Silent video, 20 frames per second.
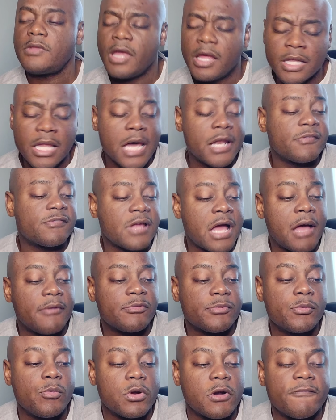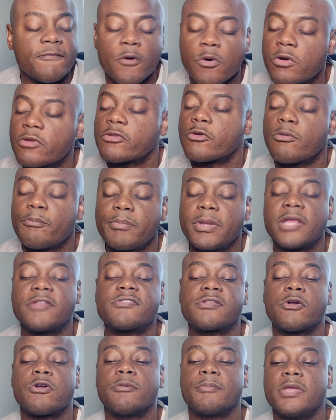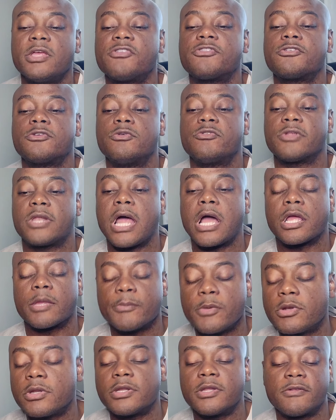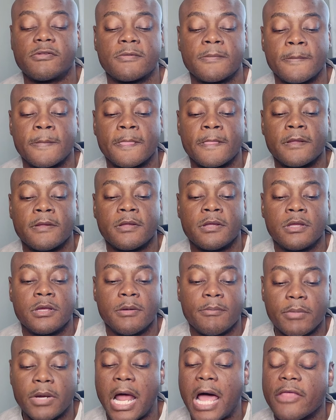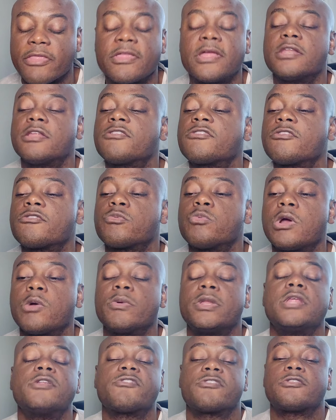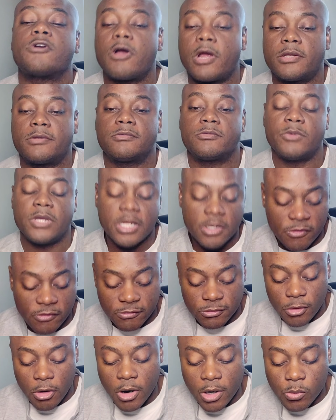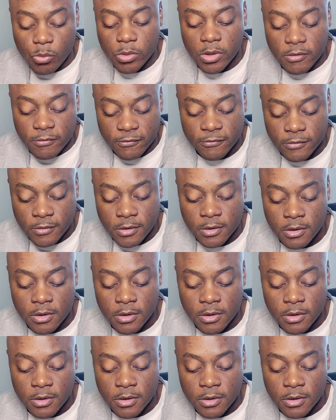A lot of times we want to focus on big term issues in our communities, but I think this is where we need to start. We need to start with